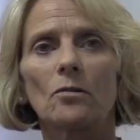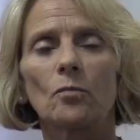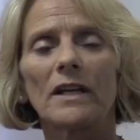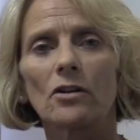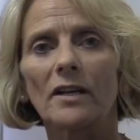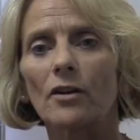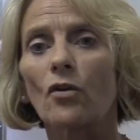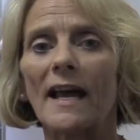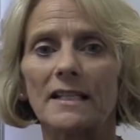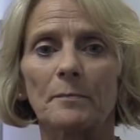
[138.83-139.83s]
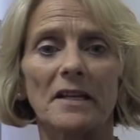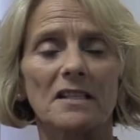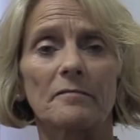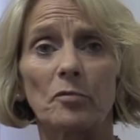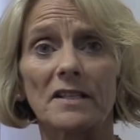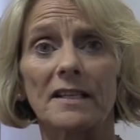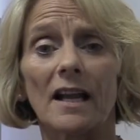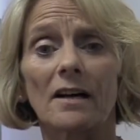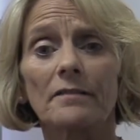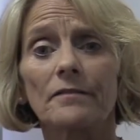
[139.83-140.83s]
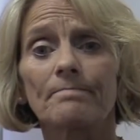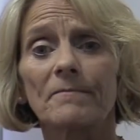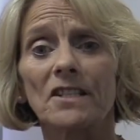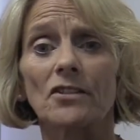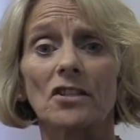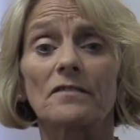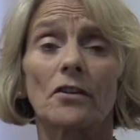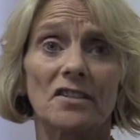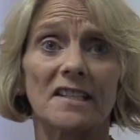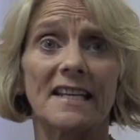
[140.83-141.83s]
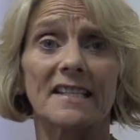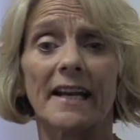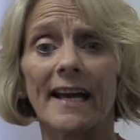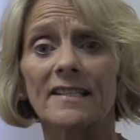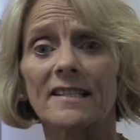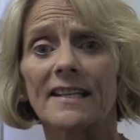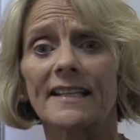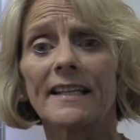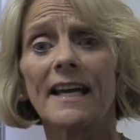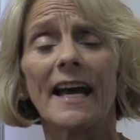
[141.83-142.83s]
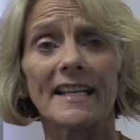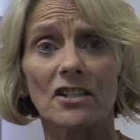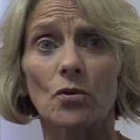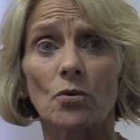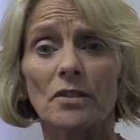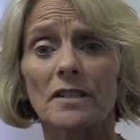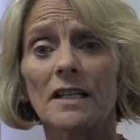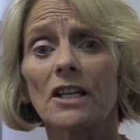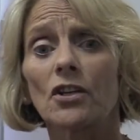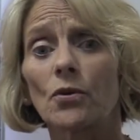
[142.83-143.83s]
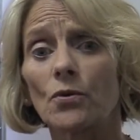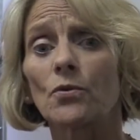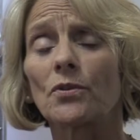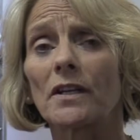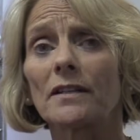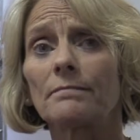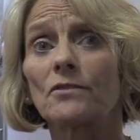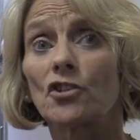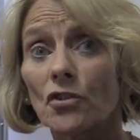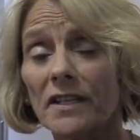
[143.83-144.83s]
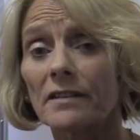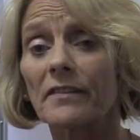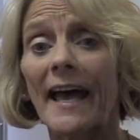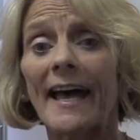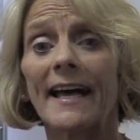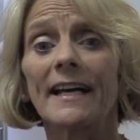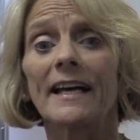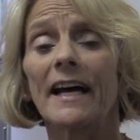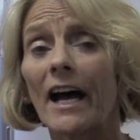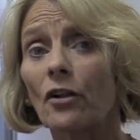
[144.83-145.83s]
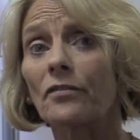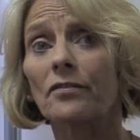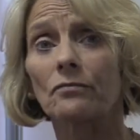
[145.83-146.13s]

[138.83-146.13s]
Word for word: we look at all aspects of prison life, such as first days in custody, escorts, good order, duty of care, health,